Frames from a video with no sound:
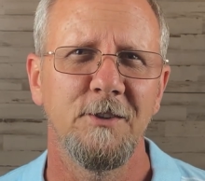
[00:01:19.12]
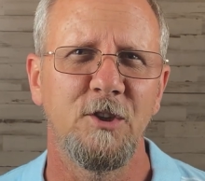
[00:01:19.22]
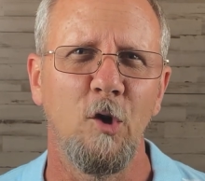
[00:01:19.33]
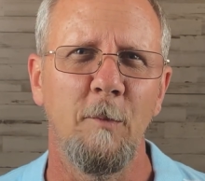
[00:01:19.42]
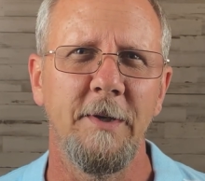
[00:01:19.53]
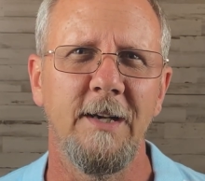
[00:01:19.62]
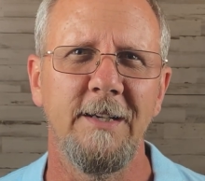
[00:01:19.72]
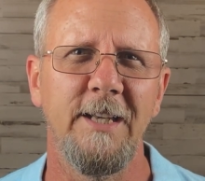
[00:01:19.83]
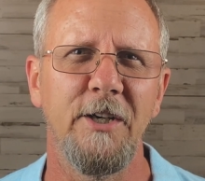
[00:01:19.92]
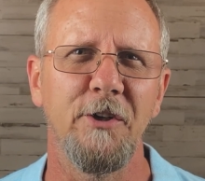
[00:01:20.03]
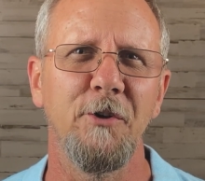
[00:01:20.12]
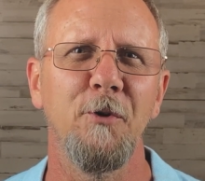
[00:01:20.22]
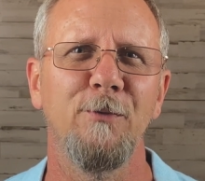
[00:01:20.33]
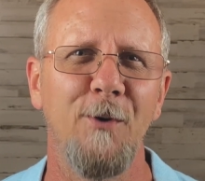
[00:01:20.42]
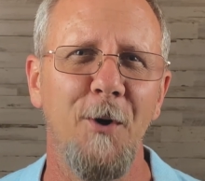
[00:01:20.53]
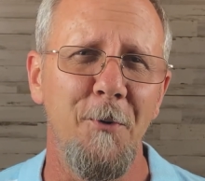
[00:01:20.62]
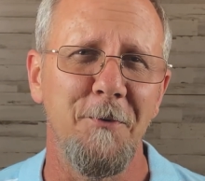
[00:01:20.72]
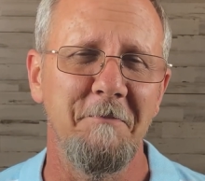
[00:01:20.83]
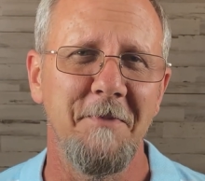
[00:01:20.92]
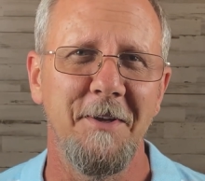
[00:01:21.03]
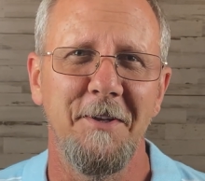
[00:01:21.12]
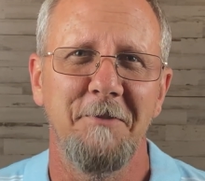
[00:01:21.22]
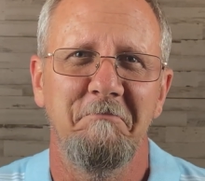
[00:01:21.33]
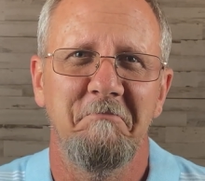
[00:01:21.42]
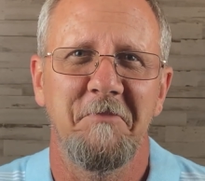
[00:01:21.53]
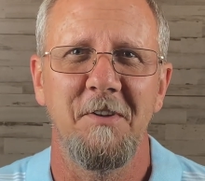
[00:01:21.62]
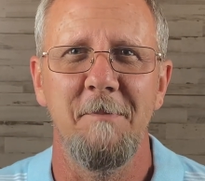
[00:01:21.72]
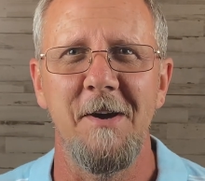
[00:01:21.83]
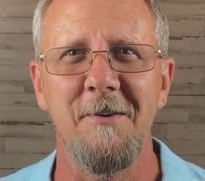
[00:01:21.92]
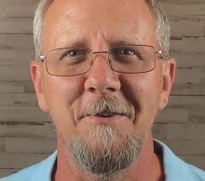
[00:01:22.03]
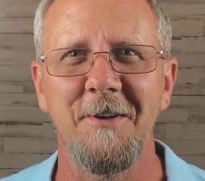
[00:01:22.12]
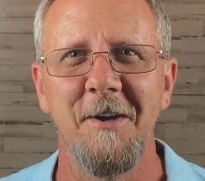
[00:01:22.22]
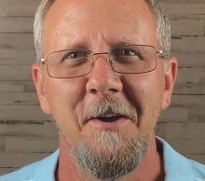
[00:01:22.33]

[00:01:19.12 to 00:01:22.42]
She told me I needed a new phone and somehow